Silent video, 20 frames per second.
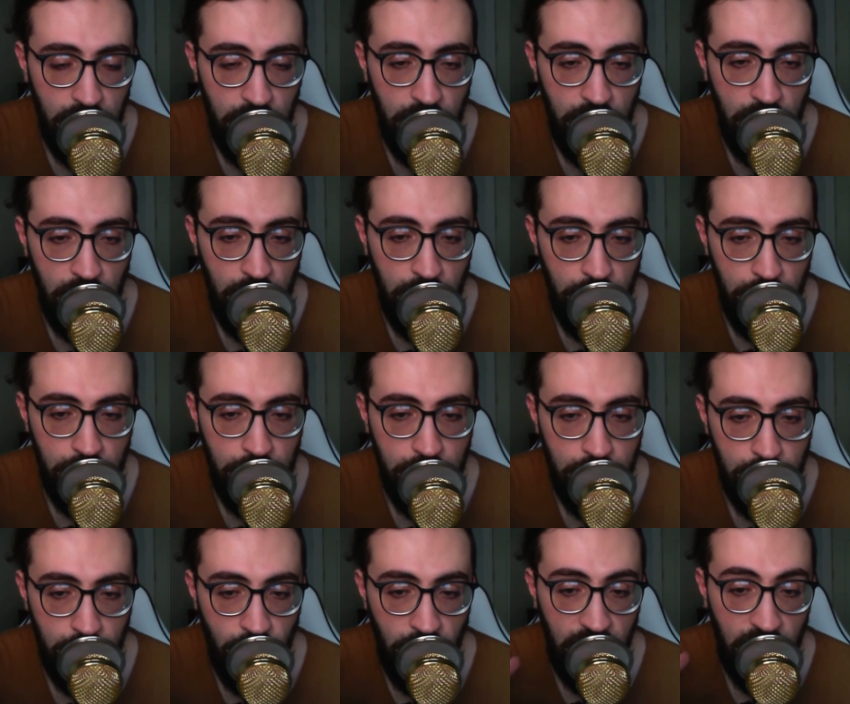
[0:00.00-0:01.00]
um,
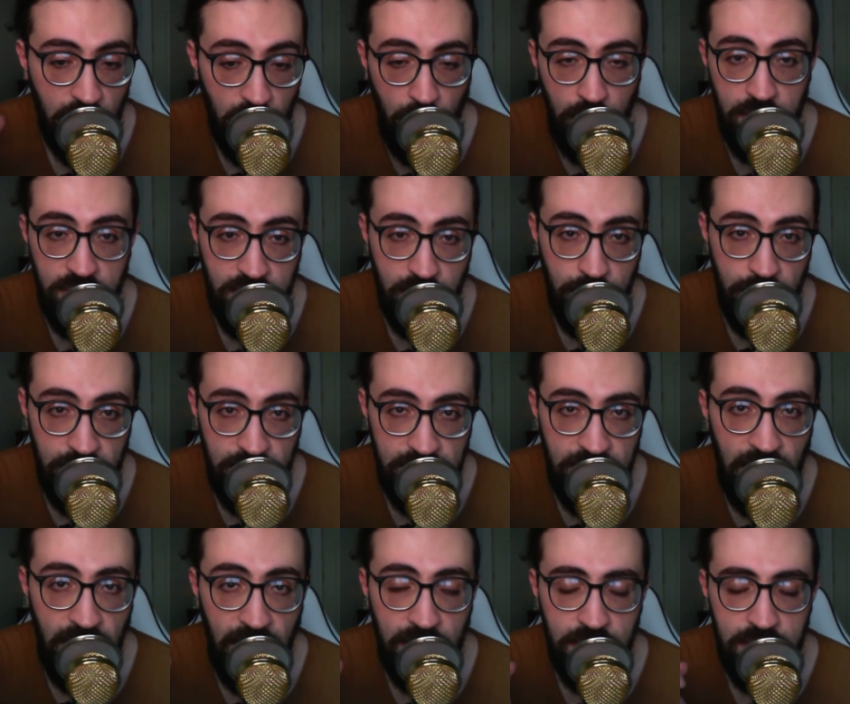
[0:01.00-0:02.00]
credit cards to be
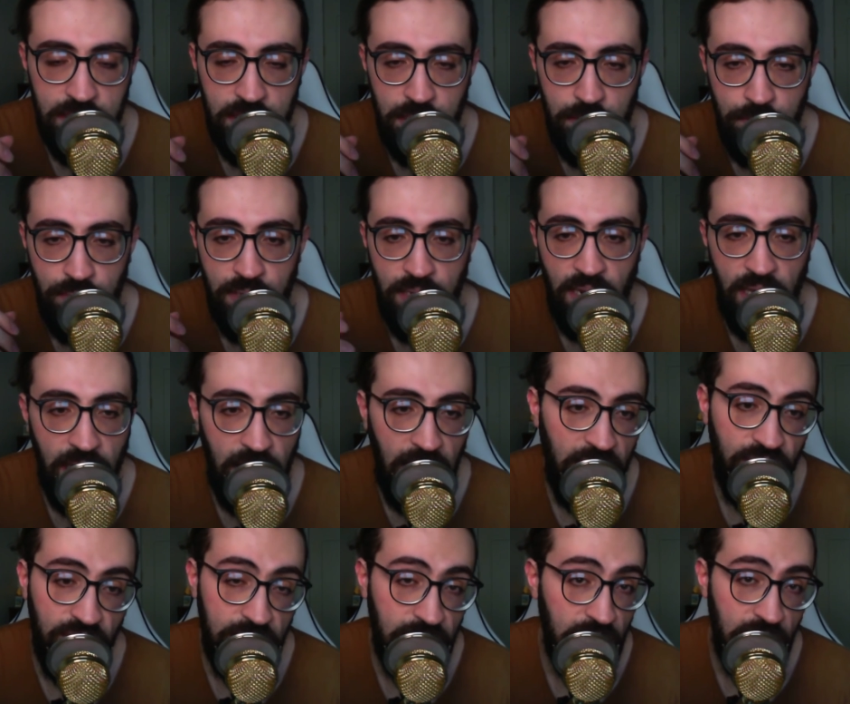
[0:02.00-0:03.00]
exact, but I
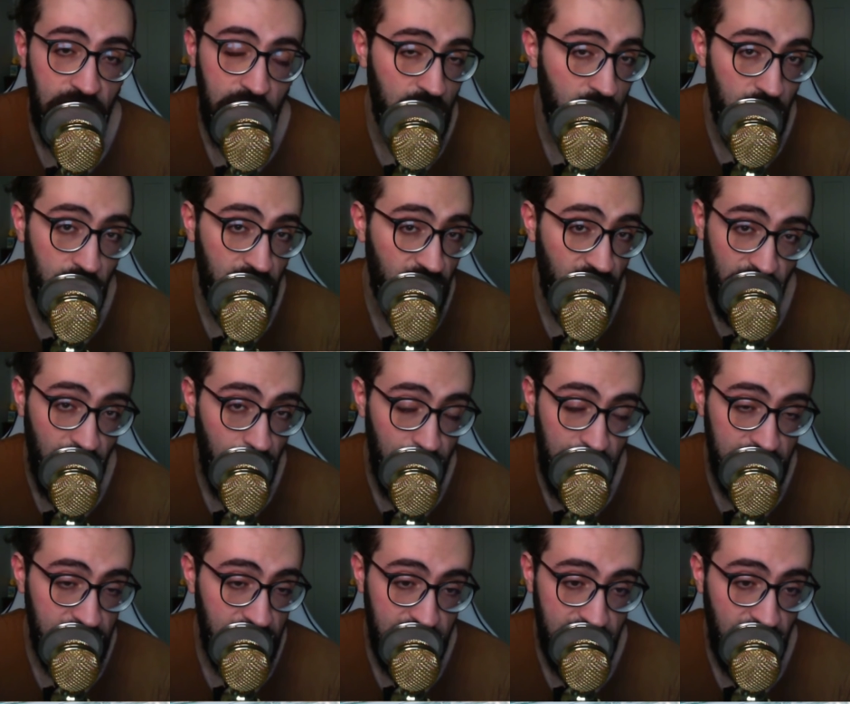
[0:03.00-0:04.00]
haven't gotten a loan for the
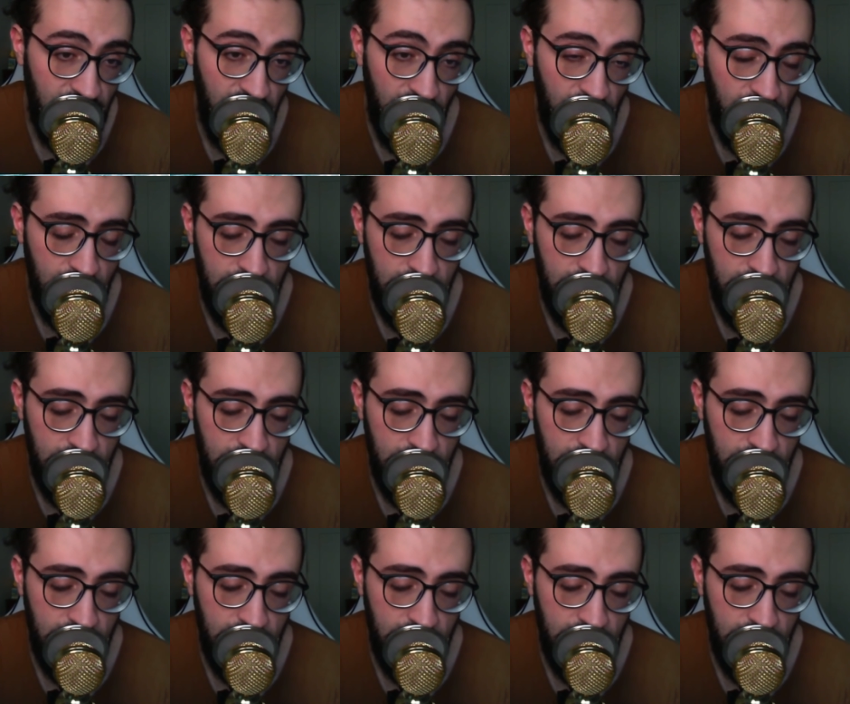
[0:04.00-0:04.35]
business either.